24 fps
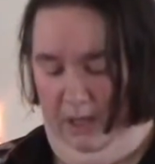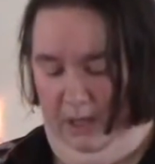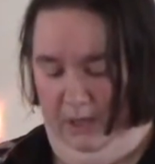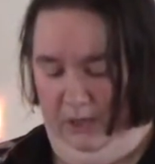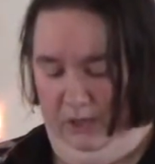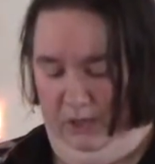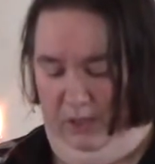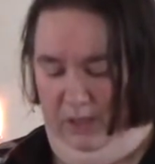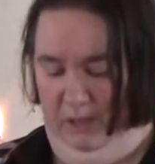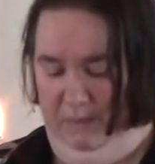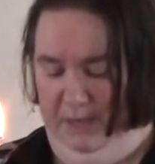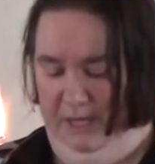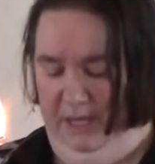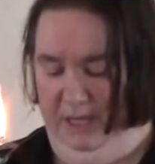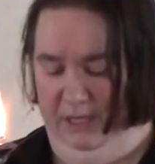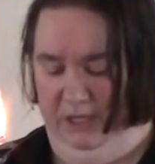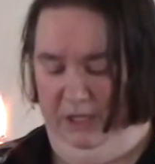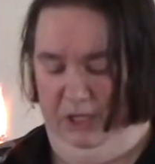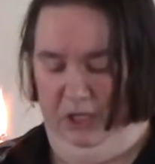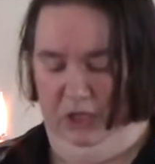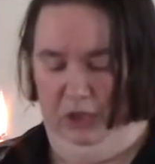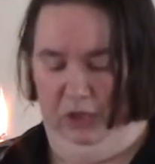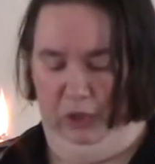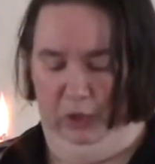So let me
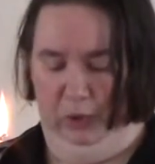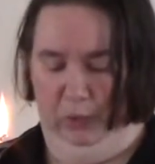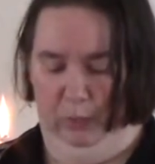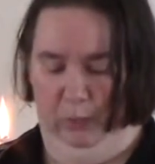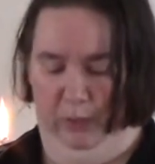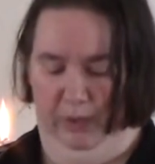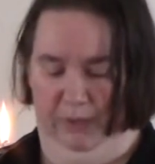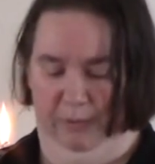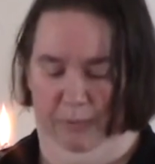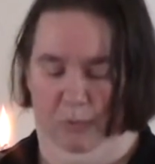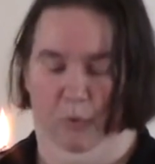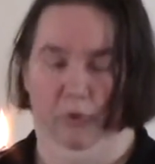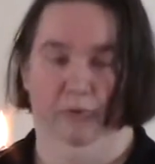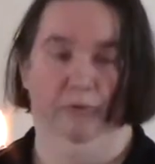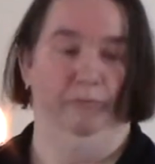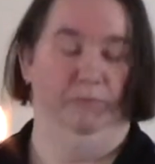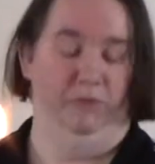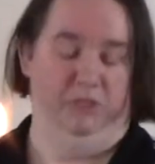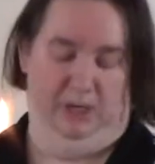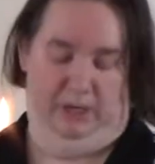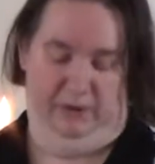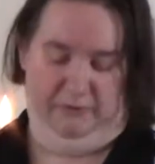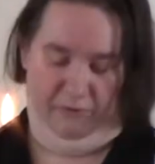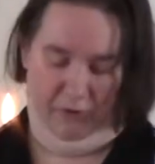continue with more
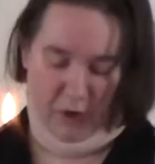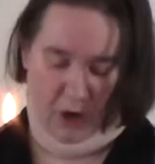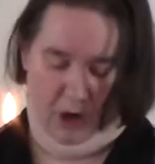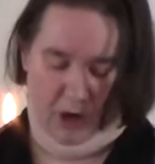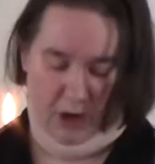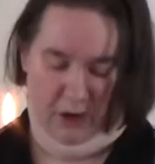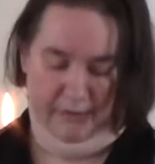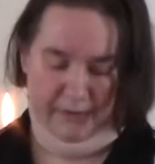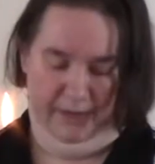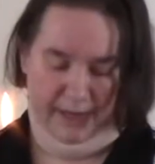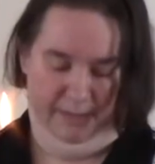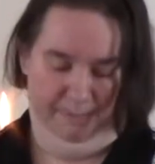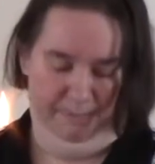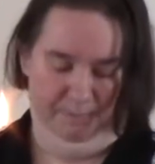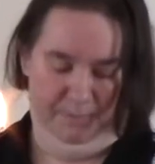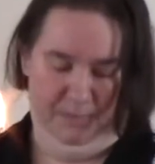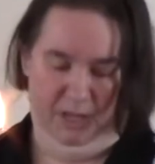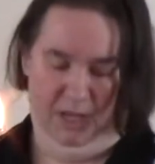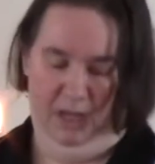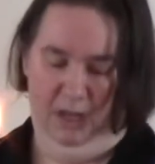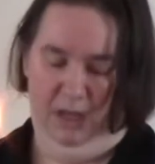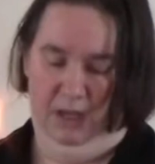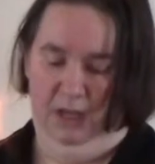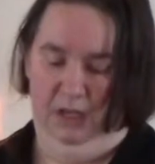from Jennifer Harvey.
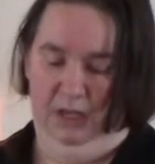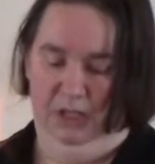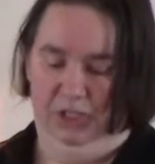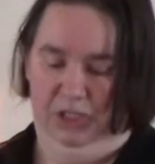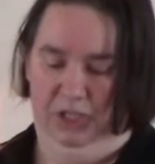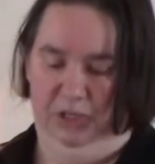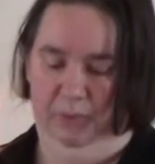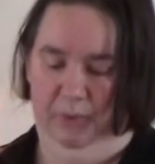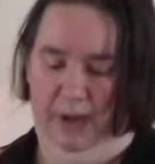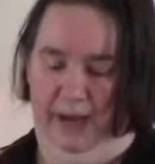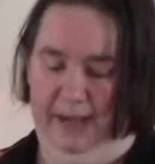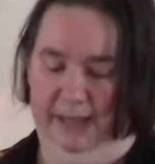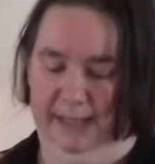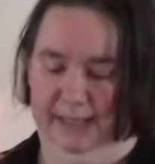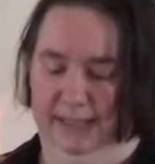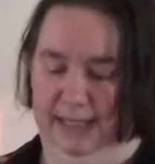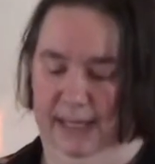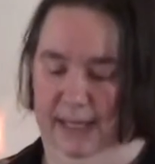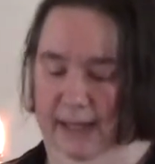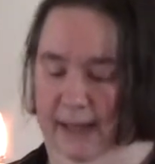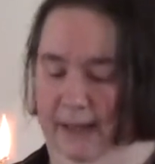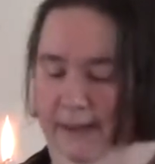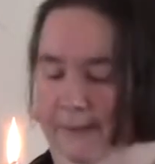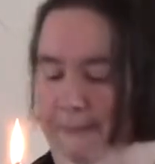She writes,
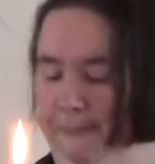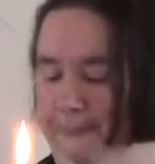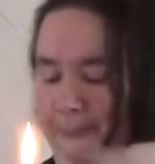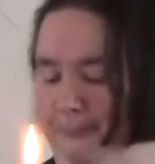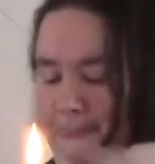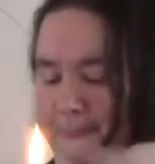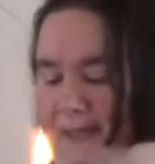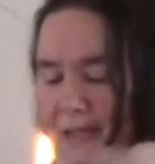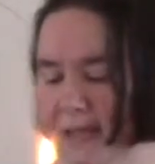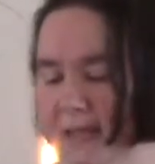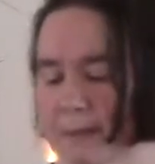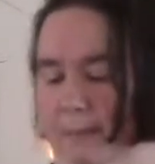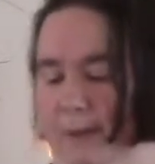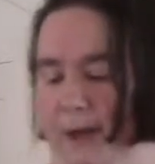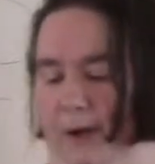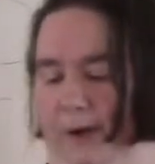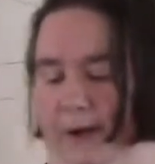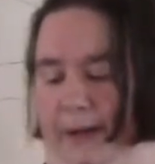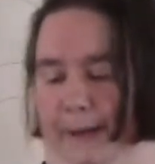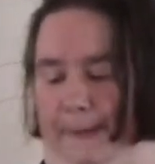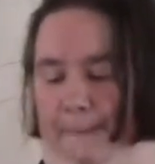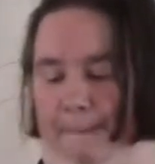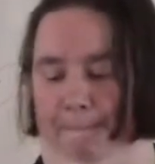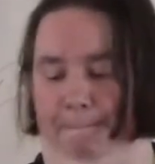think
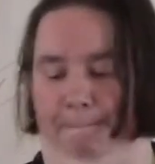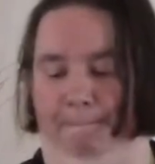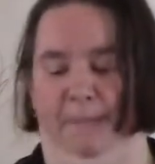about it.